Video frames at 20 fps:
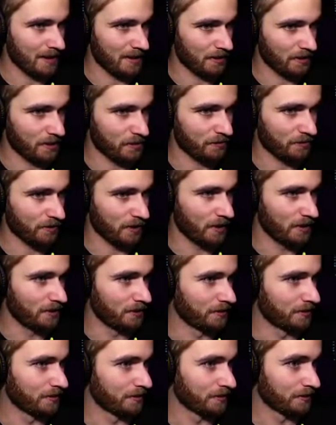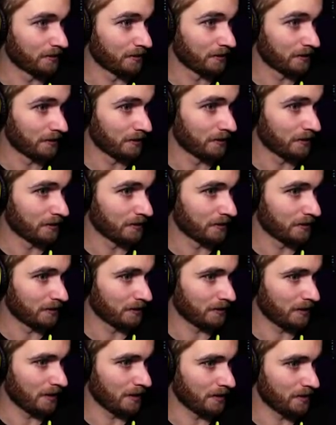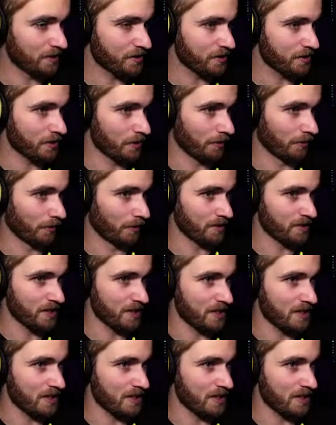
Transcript: That looks fun. What's